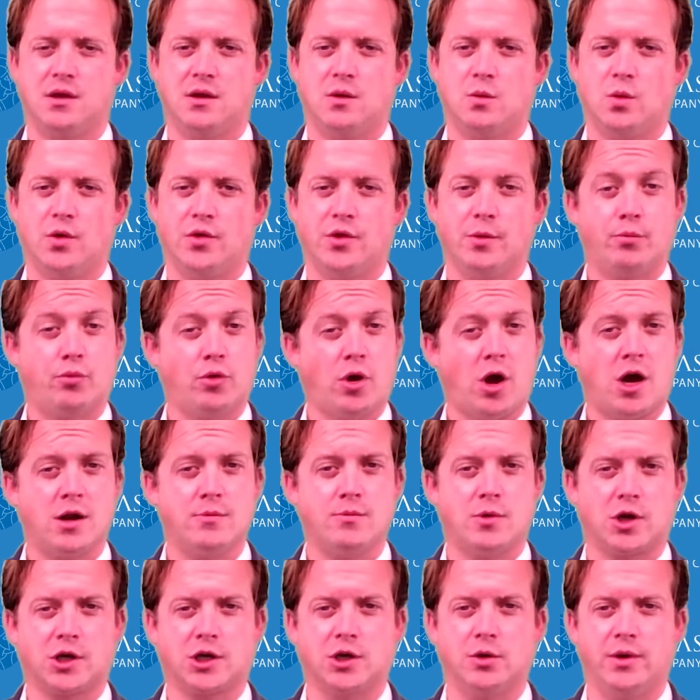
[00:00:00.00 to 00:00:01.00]
While the broad
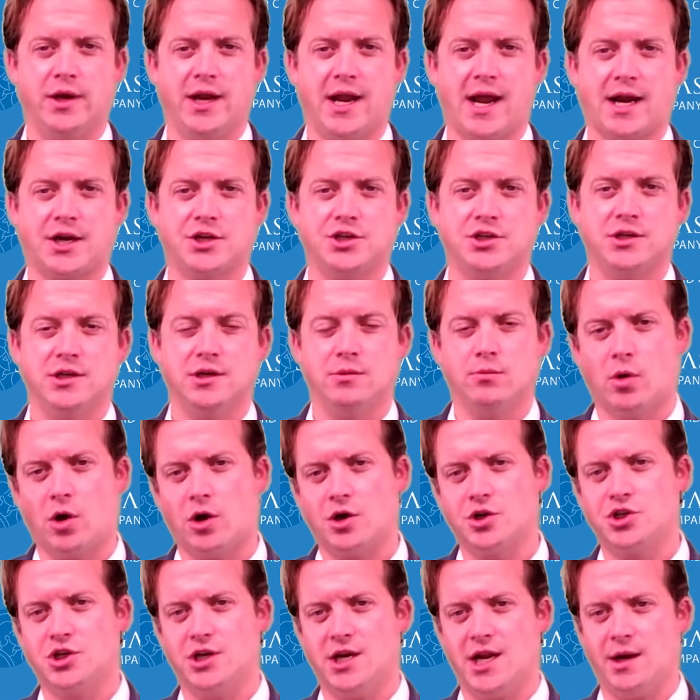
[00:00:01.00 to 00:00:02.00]
market reaction in
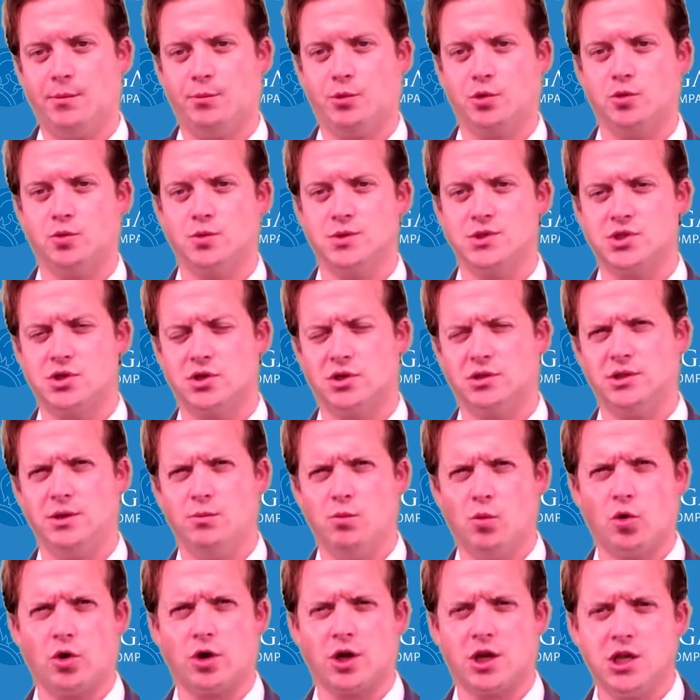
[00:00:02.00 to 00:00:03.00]
March and April was certainly
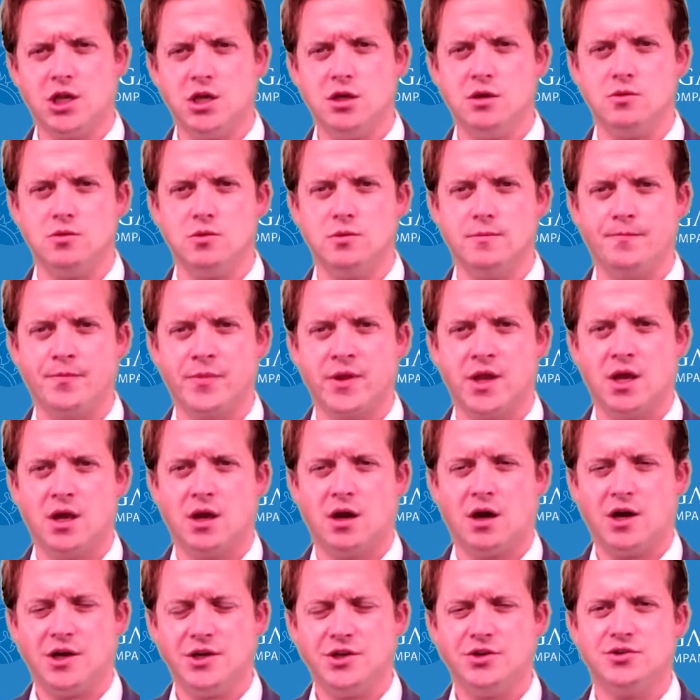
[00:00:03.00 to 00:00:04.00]
more acute,
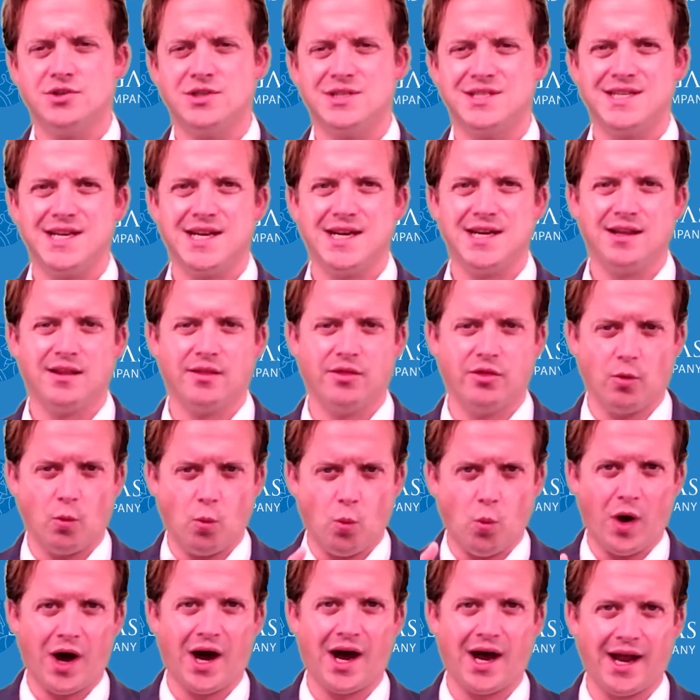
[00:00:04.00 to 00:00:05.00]
understanding the
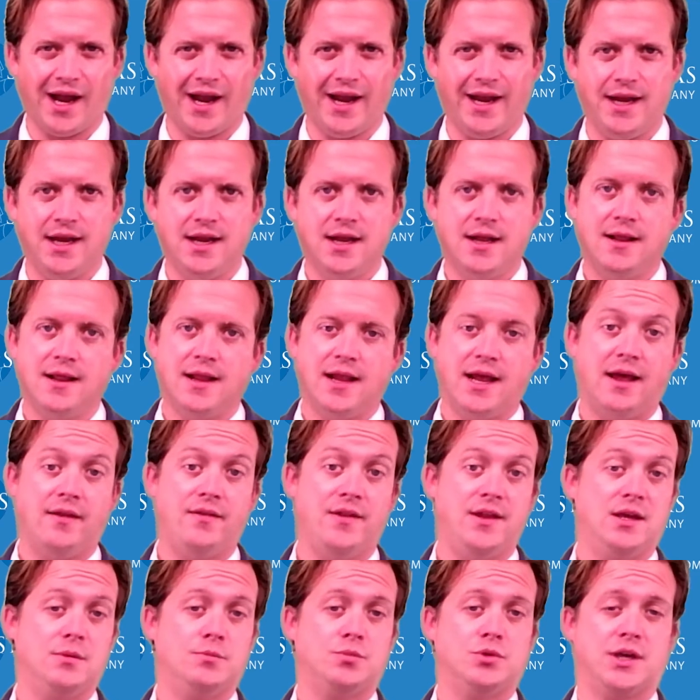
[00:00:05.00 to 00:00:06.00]
why and
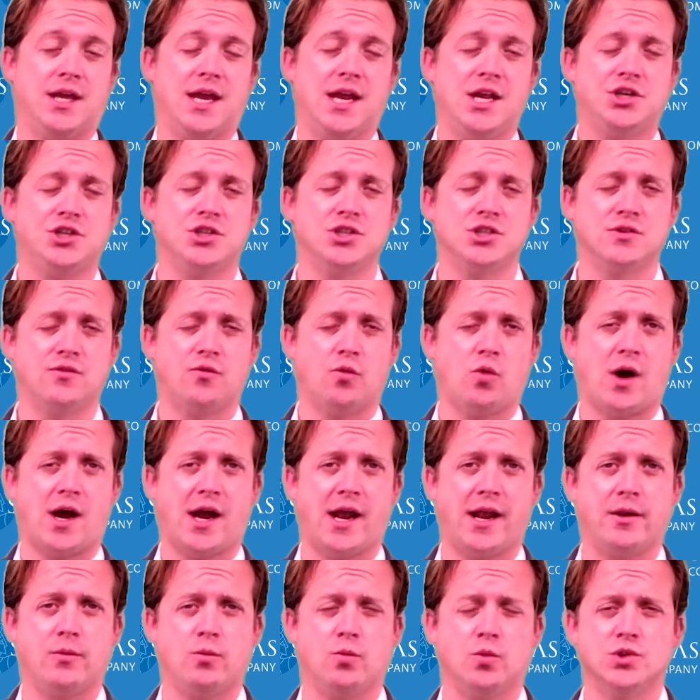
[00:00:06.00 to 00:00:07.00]
the implications of
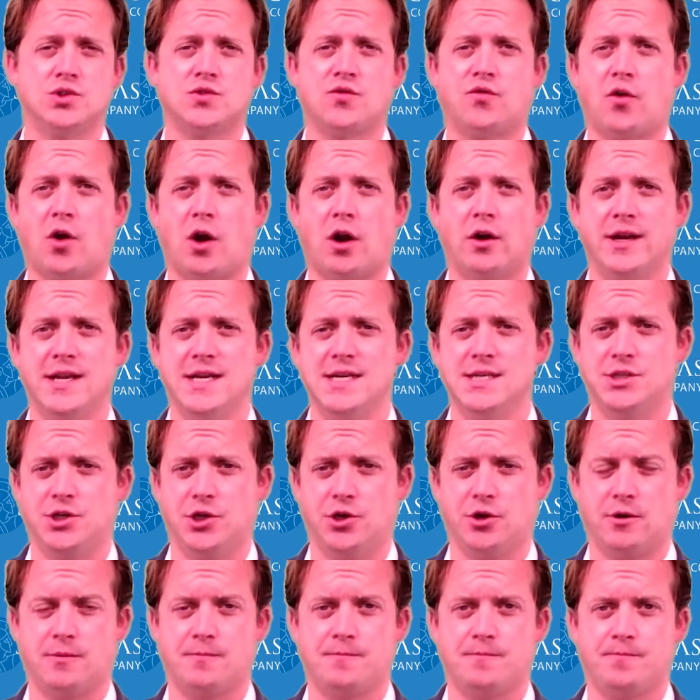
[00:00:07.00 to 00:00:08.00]
why was far
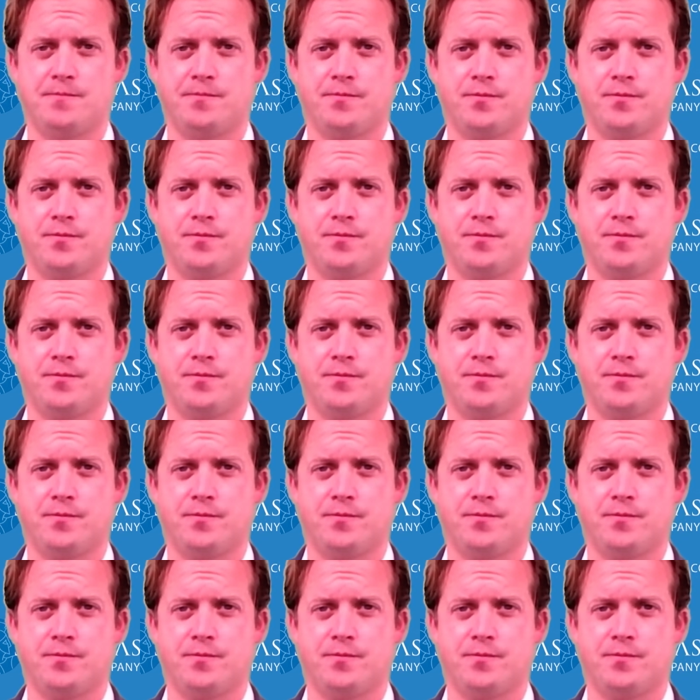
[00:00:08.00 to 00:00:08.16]
easier.